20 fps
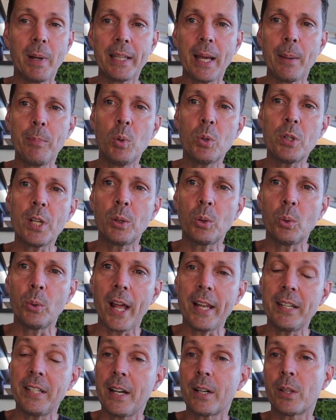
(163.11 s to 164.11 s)
but I'm used to
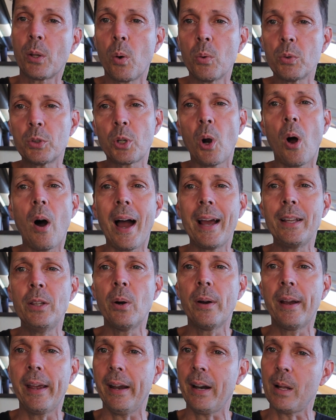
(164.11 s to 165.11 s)
race air drones so I
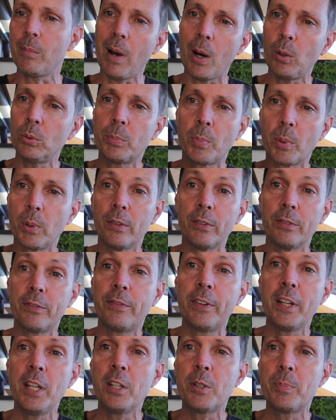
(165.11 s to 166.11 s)
don't care about
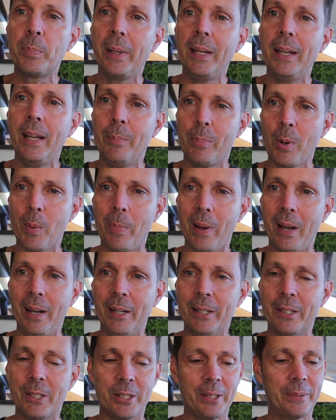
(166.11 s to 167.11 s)
free spinning
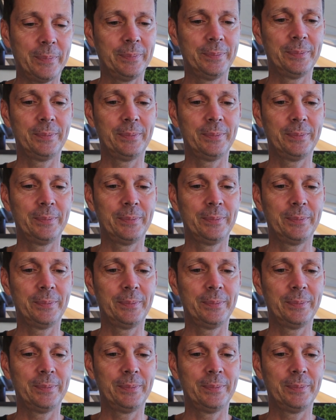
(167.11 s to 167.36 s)
propellers.